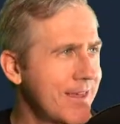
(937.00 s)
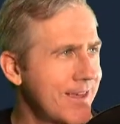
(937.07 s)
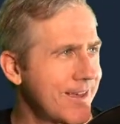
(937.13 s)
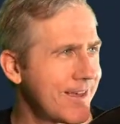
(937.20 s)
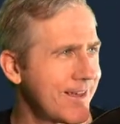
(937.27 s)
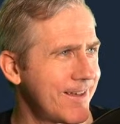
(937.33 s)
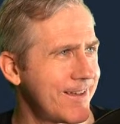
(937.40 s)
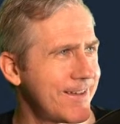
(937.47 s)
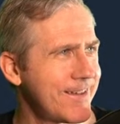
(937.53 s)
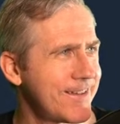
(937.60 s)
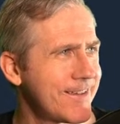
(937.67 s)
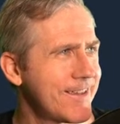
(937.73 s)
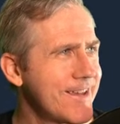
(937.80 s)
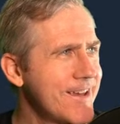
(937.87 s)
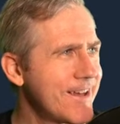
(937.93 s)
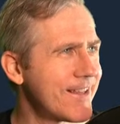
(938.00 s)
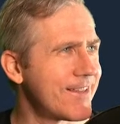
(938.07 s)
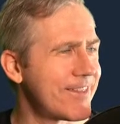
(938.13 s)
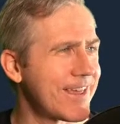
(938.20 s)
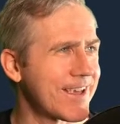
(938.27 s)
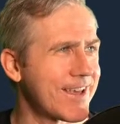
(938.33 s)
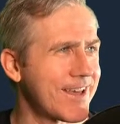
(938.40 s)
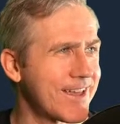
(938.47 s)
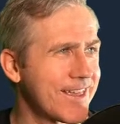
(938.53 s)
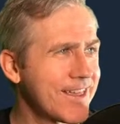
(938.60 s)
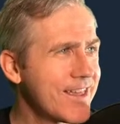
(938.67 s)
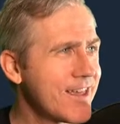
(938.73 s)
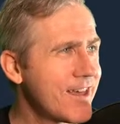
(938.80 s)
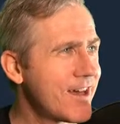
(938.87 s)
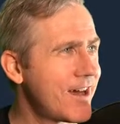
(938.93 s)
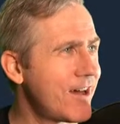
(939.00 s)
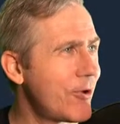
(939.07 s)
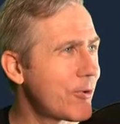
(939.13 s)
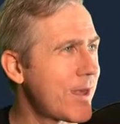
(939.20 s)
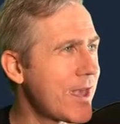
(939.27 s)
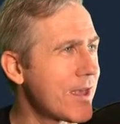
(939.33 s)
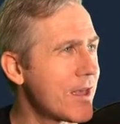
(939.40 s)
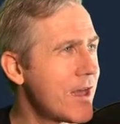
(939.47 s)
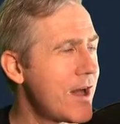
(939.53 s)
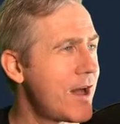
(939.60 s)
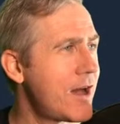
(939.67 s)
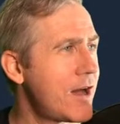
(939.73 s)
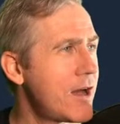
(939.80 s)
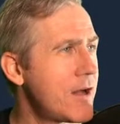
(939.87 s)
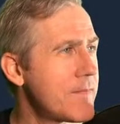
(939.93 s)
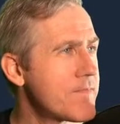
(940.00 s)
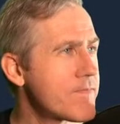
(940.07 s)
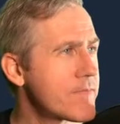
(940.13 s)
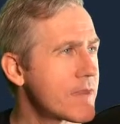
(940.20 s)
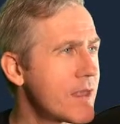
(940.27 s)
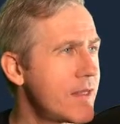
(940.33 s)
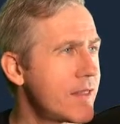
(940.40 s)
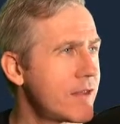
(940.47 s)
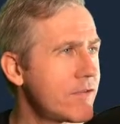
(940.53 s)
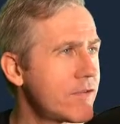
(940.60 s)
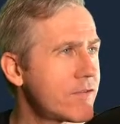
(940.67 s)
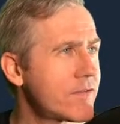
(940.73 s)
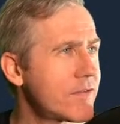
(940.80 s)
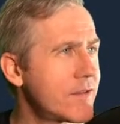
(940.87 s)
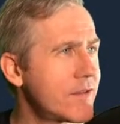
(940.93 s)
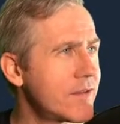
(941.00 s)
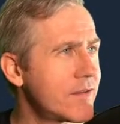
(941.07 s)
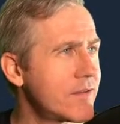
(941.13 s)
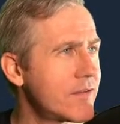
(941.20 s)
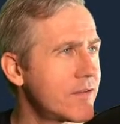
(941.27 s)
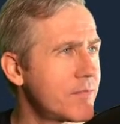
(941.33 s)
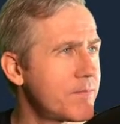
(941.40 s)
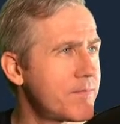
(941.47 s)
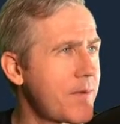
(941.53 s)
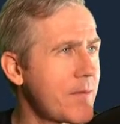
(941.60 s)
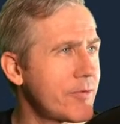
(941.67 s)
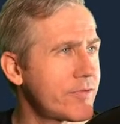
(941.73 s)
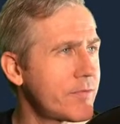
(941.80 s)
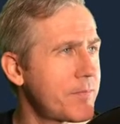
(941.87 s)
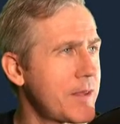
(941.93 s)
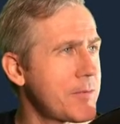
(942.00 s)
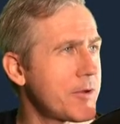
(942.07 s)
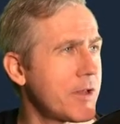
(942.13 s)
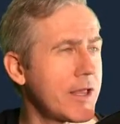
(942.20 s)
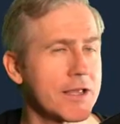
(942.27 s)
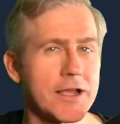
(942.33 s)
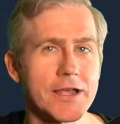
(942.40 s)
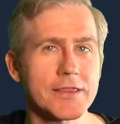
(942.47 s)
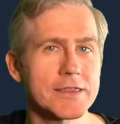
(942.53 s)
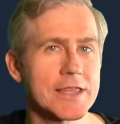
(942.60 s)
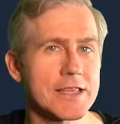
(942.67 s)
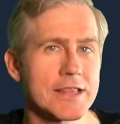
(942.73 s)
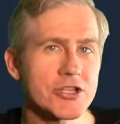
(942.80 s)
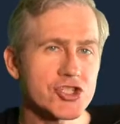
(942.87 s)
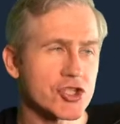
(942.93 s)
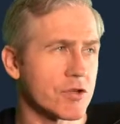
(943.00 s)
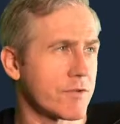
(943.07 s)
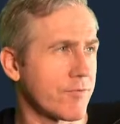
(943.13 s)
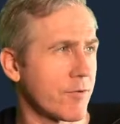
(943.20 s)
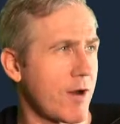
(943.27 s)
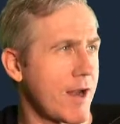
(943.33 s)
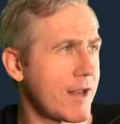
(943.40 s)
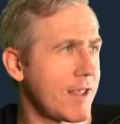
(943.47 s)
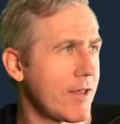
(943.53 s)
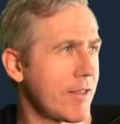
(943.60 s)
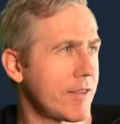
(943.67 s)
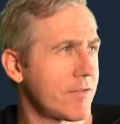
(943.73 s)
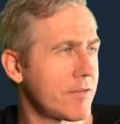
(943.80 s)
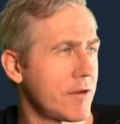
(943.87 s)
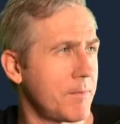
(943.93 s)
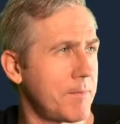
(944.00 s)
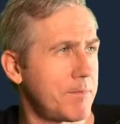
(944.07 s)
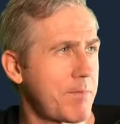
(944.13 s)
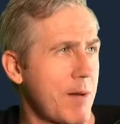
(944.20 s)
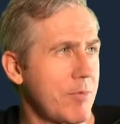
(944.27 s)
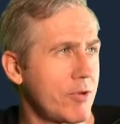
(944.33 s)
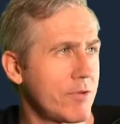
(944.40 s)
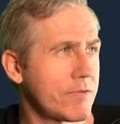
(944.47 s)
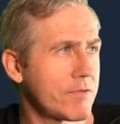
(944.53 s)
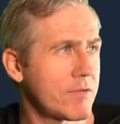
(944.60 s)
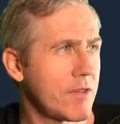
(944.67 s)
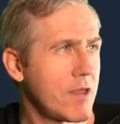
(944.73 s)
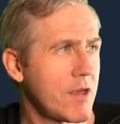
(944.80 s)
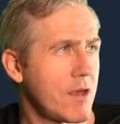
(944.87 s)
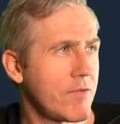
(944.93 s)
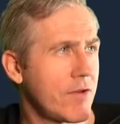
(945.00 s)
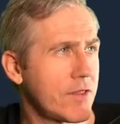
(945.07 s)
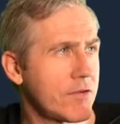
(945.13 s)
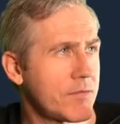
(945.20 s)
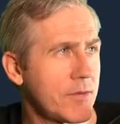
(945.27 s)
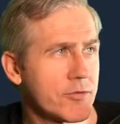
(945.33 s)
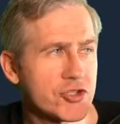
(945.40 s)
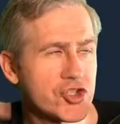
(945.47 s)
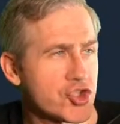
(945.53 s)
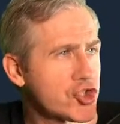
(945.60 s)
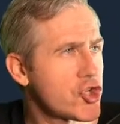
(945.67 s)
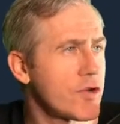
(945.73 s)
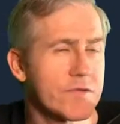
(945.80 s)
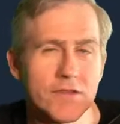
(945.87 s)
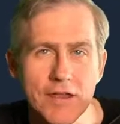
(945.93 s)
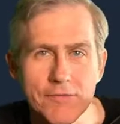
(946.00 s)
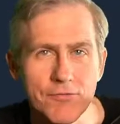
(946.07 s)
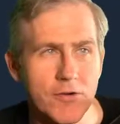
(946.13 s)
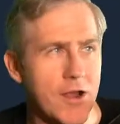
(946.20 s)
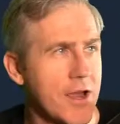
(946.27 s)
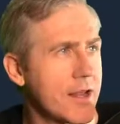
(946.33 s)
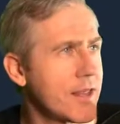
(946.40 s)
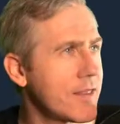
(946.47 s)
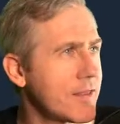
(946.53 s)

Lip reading: I love that guy. Okay. And then just bubbles of people. Like, I think this shows variety. All these little bubbles of all these people just shows that variety.